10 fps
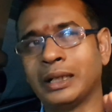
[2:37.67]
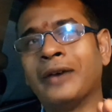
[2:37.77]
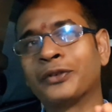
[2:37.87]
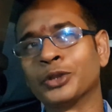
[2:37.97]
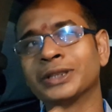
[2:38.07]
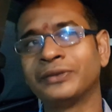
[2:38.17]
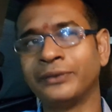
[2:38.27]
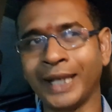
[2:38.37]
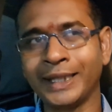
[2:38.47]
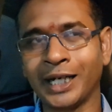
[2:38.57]
Of course,
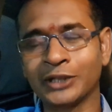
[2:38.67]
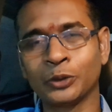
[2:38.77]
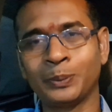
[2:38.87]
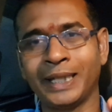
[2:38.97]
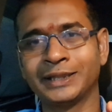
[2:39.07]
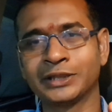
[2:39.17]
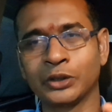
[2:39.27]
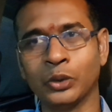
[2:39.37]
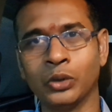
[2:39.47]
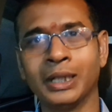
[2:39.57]
fate also plays its
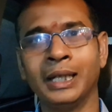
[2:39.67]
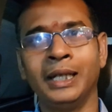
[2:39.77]
role.